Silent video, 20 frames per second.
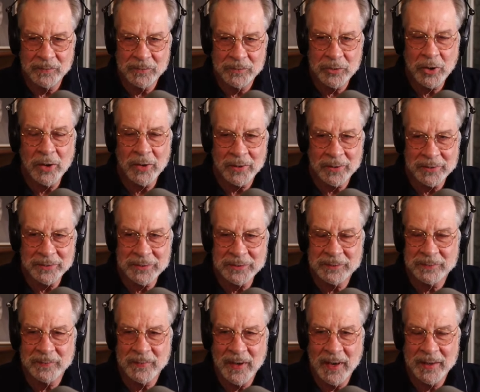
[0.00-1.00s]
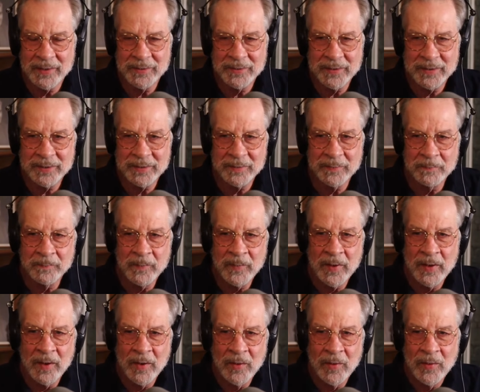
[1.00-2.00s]
Charles, and then
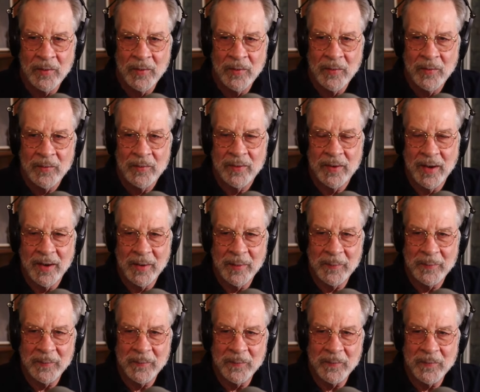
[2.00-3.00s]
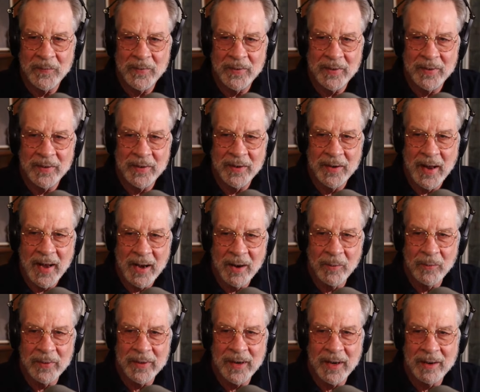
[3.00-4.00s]
um,
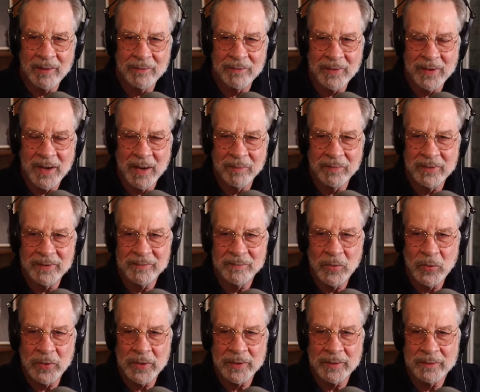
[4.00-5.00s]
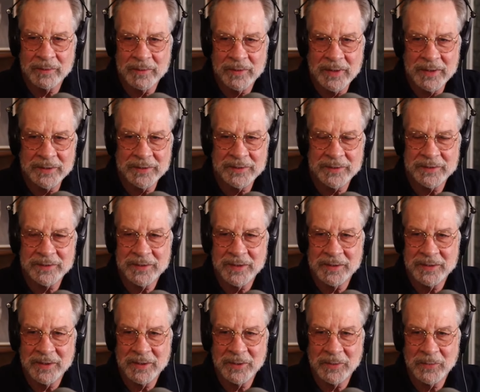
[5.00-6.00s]
now we have a couple of more Yintzes to
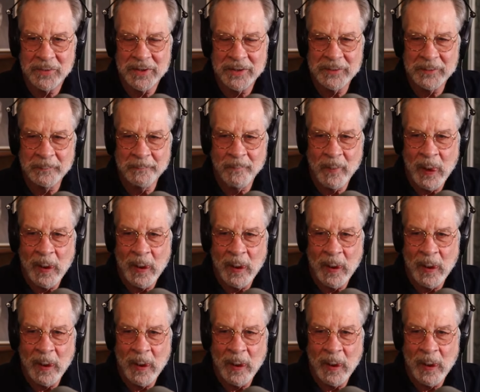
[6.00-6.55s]
deal with,